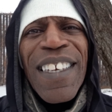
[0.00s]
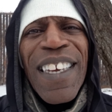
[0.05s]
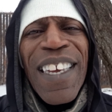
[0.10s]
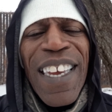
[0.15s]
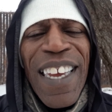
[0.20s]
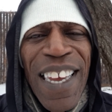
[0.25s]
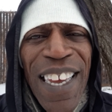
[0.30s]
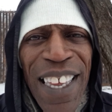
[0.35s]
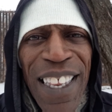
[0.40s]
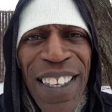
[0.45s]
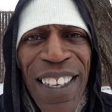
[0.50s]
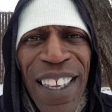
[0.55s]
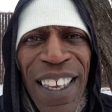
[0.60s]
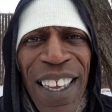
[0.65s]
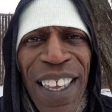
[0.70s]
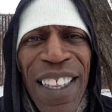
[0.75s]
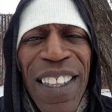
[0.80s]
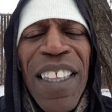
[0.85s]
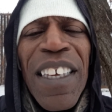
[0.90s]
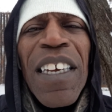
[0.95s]
in
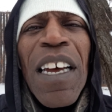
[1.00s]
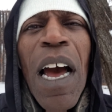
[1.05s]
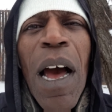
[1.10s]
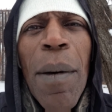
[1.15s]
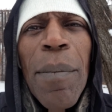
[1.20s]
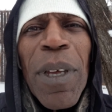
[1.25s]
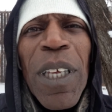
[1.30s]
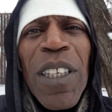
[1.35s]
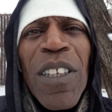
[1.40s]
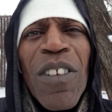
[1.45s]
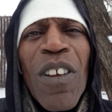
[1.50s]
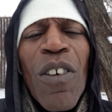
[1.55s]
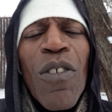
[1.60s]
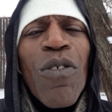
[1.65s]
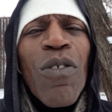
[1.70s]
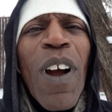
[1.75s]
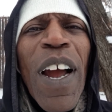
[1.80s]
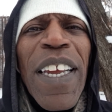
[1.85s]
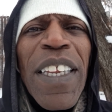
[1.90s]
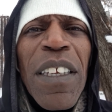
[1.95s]
the comments.
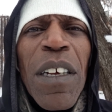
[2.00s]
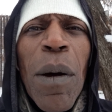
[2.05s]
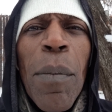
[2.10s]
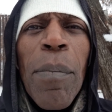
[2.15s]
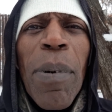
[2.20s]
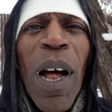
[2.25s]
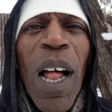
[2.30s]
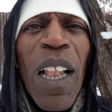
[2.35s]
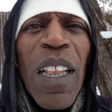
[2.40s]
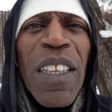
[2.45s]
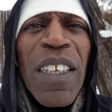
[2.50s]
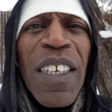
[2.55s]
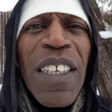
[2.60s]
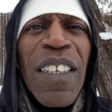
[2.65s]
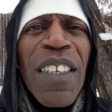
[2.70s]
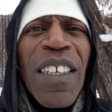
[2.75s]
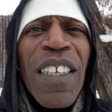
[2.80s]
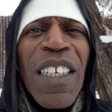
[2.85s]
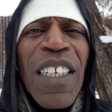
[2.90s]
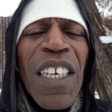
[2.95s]
Write
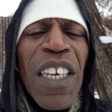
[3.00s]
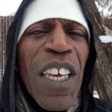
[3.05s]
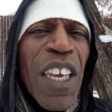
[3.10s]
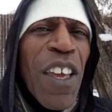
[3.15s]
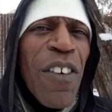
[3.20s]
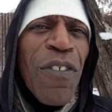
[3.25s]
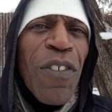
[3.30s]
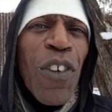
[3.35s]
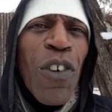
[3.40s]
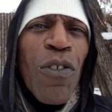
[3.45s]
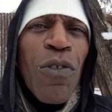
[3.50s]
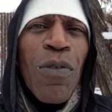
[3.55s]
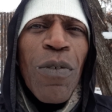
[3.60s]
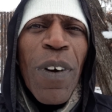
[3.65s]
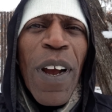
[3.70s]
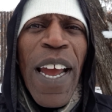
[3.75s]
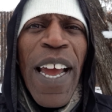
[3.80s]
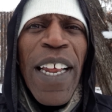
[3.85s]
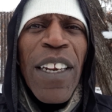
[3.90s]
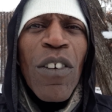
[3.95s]
Kabbalion if you've
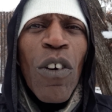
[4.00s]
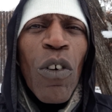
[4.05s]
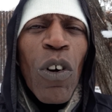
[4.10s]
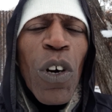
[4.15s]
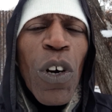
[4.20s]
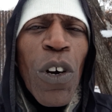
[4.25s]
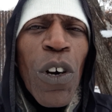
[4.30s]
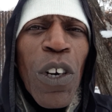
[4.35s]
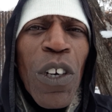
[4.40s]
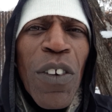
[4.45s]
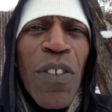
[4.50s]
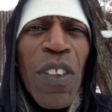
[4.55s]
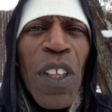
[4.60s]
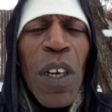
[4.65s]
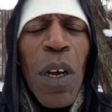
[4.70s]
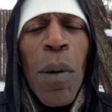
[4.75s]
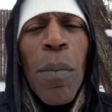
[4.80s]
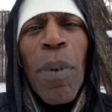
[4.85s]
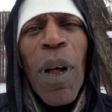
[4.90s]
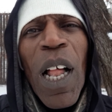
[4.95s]
read or heard of the
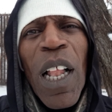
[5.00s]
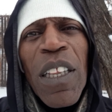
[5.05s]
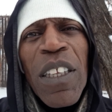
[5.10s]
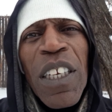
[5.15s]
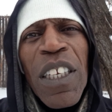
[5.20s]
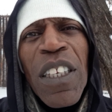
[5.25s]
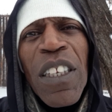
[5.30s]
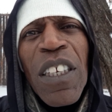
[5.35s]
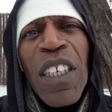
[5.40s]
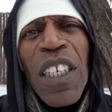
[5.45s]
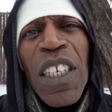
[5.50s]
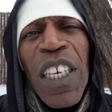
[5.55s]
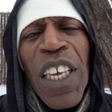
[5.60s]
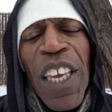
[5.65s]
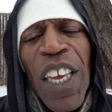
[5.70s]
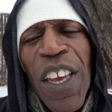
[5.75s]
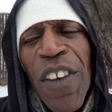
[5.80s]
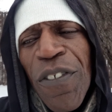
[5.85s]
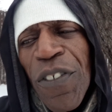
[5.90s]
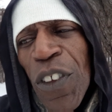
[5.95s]
Kabbalion,
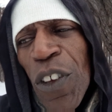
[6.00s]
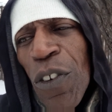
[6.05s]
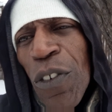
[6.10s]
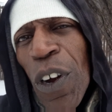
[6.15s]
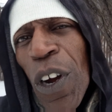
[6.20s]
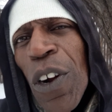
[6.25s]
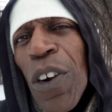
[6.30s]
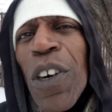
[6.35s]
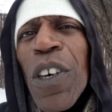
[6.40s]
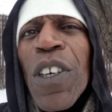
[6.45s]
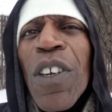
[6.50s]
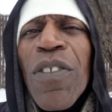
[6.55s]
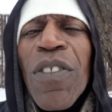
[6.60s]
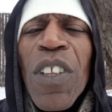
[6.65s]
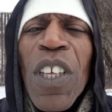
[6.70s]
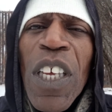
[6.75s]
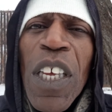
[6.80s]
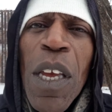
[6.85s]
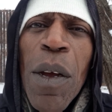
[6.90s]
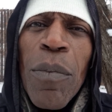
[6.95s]
if you've heard of
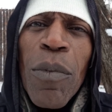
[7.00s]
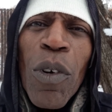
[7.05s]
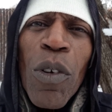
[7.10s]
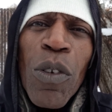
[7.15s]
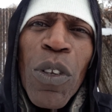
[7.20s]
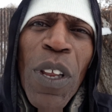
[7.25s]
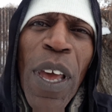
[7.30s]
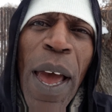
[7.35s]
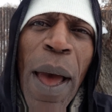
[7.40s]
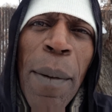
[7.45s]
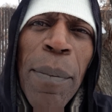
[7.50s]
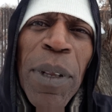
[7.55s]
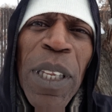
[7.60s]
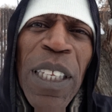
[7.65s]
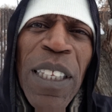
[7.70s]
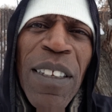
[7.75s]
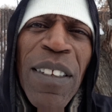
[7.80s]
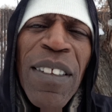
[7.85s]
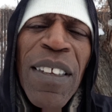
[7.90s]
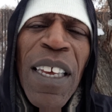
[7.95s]
the Emerald
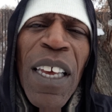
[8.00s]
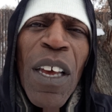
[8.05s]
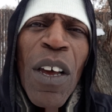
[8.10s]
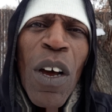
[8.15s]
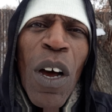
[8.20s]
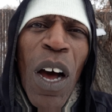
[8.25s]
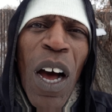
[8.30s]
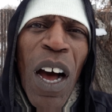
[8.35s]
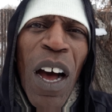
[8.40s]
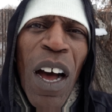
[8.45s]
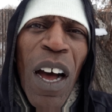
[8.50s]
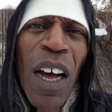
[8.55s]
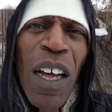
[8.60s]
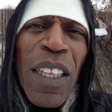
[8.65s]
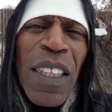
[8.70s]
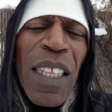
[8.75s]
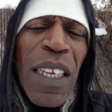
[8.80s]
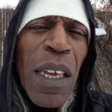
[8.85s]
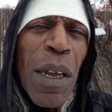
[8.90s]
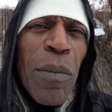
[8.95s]
Tablets.
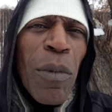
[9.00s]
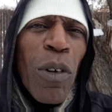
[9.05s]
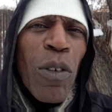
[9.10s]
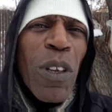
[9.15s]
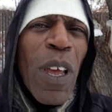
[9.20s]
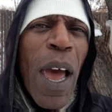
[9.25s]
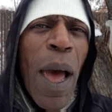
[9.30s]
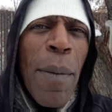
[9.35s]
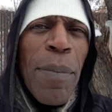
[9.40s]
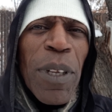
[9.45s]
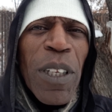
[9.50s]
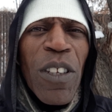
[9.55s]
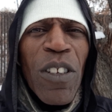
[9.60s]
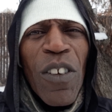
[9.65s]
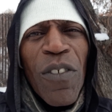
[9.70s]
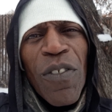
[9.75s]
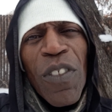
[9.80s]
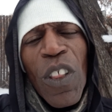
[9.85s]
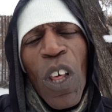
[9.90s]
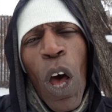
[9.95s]
The Emerald Tablets
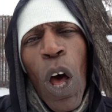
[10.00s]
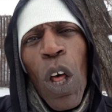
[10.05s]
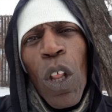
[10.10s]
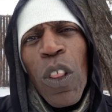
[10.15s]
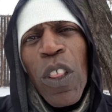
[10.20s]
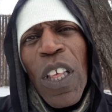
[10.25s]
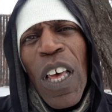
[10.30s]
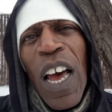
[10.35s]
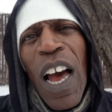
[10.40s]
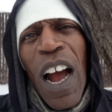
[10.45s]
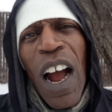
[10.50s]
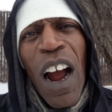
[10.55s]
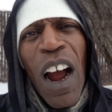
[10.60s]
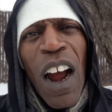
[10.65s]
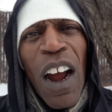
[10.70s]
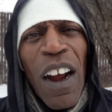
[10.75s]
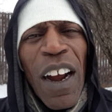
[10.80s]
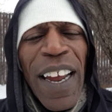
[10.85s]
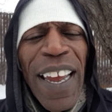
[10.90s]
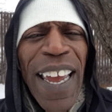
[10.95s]
of Thoth
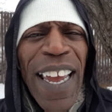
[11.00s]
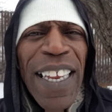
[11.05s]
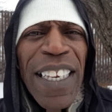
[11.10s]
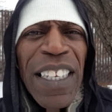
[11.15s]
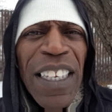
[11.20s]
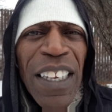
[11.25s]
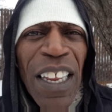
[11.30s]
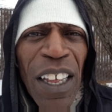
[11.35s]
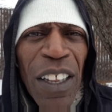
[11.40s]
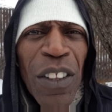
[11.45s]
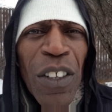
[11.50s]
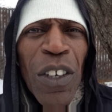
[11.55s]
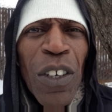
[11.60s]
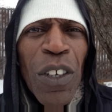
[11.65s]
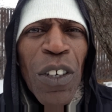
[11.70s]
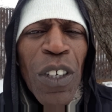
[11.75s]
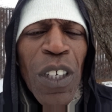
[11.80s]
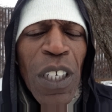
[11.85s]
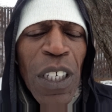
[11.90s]
are another